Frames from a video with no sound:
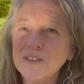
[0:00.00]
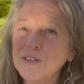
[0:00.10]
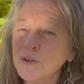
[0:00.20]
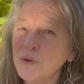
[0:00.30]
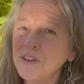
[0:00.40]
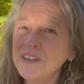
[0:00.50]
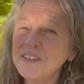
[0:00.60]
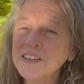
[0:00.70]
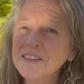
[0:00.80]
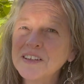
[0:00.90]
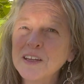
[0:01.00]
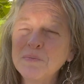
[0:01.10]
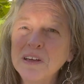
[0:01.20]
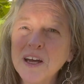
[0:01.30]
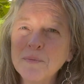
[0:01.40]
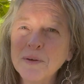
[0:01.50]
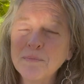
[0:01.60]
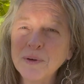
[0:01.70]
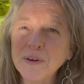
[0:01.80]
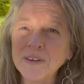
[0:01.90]
So these things can become a
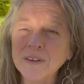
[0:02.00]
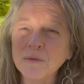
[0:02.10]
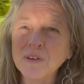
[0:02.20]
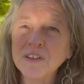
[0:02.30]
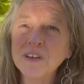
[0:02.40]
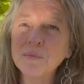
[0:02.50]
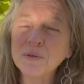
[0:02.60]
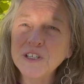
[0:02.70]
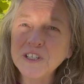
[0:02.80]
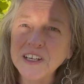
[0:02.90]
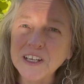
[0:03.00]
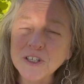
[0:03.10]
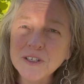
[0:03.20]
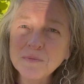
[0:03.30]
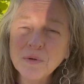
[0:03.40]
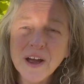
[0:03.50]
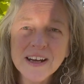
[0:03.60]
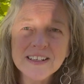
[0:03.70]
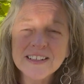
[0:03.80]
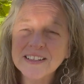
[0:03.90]
burden. With an appreciation
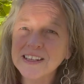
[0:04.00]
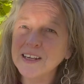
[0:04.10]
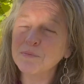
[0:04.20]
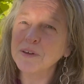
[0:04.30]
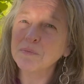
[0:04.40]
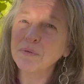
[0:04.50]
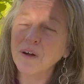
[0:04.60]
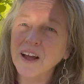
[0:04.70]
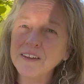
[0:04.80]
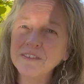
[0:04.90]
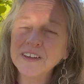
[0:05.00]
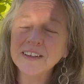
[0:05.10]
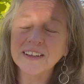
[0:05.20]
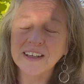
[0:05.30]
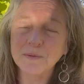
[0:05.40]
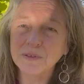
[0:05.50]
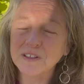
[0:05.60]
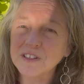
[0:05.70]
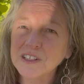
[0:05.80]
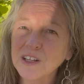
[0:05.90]
practice, keep it private, keep it
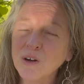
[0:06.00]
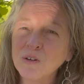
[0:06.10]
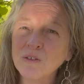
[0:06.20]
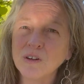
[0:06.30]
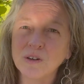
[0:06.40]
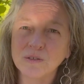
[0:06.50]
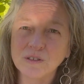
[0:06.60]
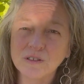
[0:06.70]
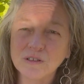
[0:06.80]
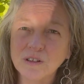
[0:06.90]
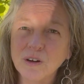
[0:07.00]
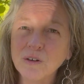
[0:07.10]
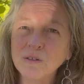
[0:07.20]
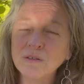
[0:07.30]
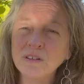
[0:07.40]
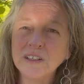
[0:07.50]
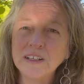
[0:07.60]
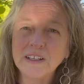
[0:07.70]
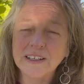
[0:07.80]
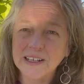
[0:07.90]
slow, go slow,
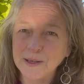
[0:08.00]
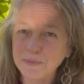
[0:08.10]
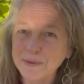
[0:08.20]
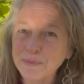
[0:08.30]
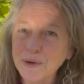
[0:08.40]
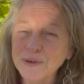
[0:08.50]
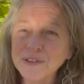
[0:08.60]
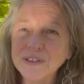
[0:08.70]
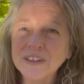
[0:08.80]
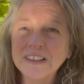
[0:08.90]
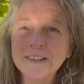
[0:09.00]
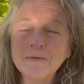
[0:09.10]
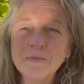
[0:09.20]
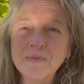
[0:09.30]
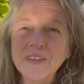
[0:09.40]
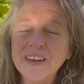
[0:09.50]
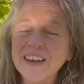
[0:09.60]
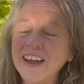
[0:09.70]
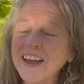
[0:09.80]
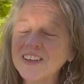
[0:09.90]
keep it personal,
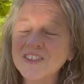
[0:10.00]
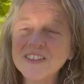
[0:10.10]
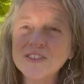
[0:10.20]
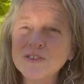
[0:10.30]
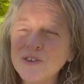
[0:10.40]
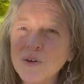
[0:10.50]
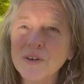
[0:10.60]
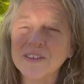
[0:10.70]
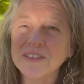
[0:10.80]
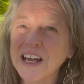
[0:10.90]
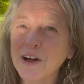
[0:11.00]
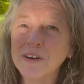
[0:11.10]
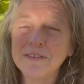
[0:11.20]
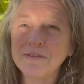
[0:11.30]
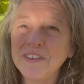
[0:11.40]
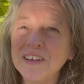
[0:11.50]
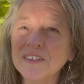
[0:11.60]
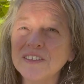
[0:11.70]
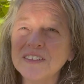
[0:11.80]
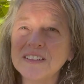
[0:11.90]
and just notice how it
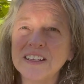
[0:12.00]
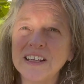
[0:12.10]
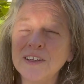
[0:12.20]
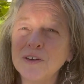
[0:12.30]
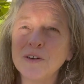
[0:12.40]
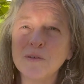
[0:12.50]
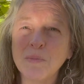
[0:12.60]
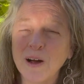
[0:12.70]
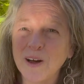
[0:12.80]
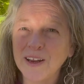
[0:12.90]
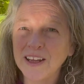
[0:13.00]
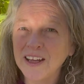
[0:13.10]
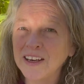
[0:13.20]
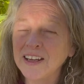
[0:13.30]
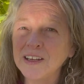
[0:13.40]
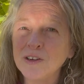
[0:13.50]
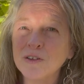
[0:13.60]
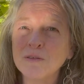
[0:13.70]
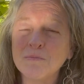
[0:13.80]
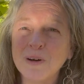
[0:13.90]
feels in your body and in
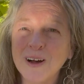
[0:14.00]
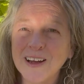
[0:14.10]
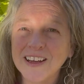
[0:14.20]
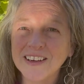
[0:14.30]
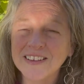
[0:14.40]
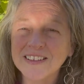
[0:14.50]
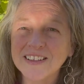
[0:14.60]
your mind